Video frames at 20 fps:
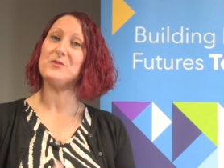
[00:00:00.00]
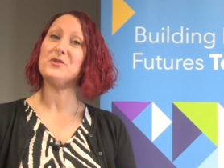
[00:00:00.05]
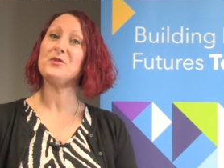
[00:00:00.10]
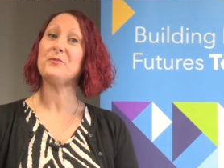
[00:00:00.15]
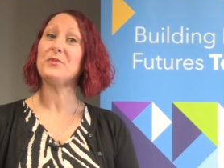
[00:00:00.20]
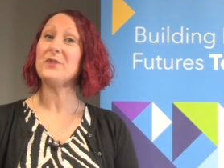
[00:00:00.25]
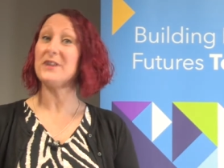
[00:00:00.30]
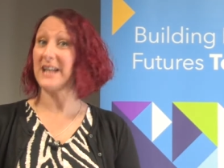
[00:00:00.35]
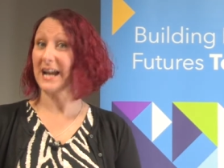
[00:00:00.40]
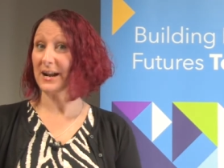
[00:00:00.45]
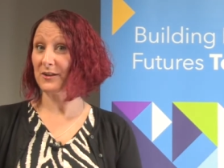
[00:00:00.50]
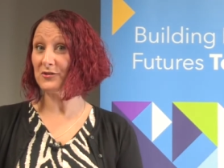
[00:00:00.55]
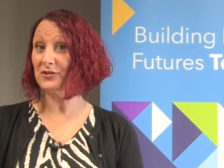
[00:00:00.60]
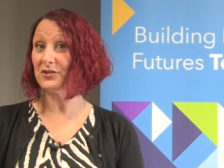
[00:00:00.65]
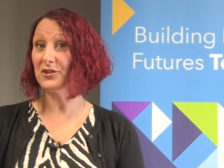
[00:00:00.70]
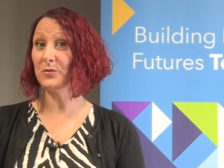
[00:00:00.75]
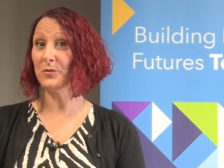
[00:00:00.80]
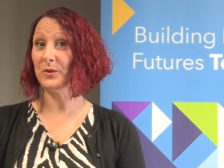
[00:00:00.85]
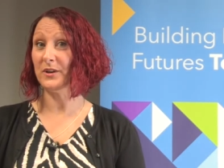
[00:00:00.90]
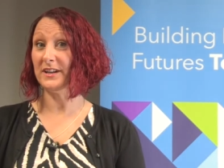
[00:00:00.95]
to pronounce
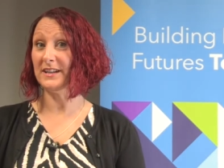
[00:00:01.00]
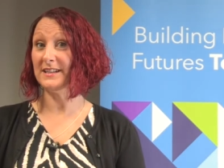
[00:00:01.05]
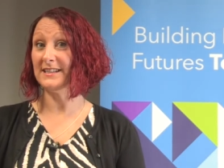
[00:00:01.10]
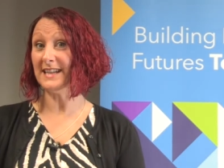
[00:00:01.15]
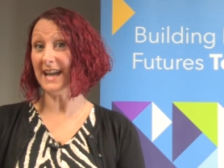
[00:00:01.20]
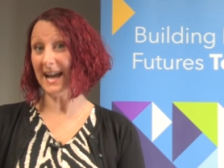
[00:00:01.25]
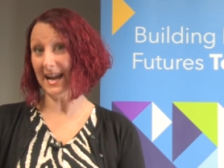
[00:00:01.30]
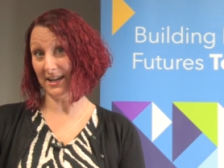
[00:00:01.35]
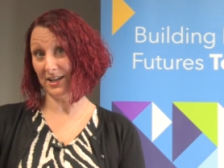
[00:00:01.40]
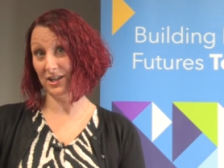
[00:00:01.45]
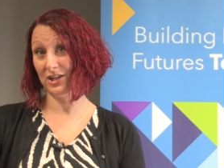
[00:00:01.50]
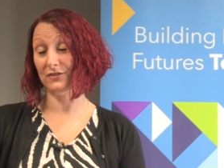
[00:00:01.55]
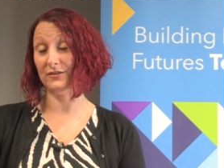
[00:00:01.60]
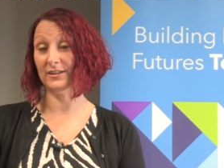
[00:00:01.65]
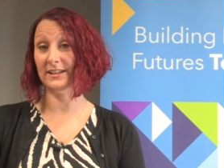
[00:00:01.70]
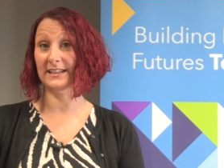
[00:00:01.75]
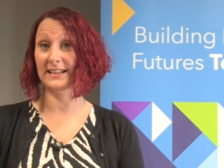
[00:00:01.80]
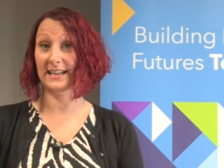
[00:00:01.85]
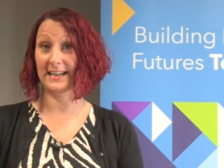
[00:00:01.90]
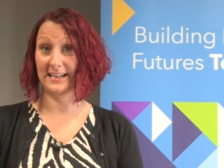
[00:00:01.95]
the words
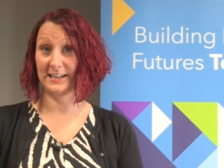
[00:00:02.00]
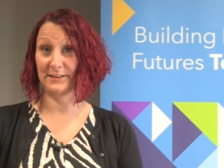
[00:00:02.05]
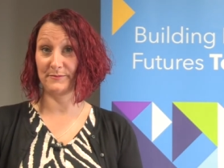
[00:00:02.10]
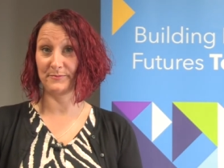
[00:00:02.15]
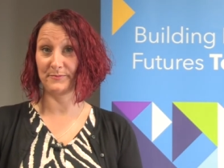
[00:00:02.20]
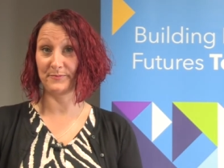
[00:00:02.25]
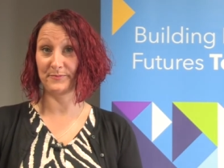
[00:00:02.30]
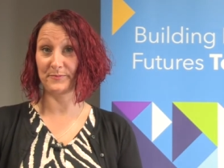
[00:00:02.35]
accurately.